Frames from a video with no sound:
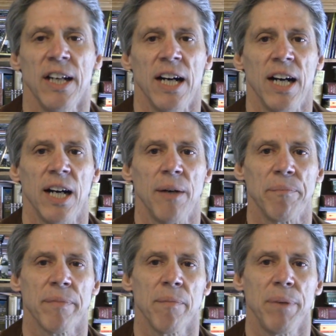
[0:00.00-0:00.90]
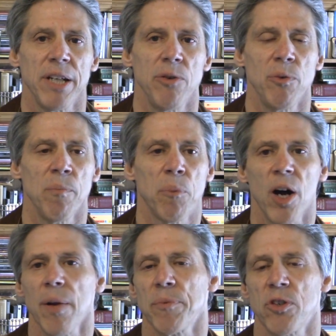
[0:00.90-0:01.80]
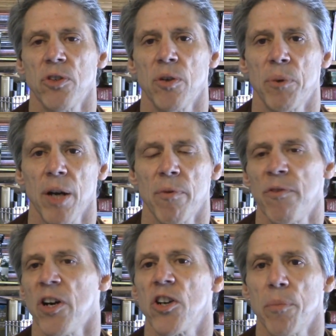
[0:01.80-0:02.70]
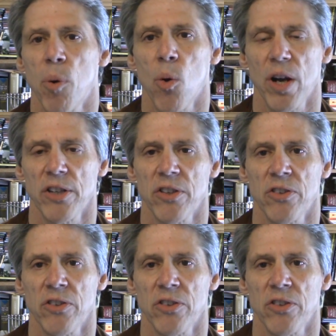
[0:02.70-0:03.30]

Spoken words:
But he brought up a very good point,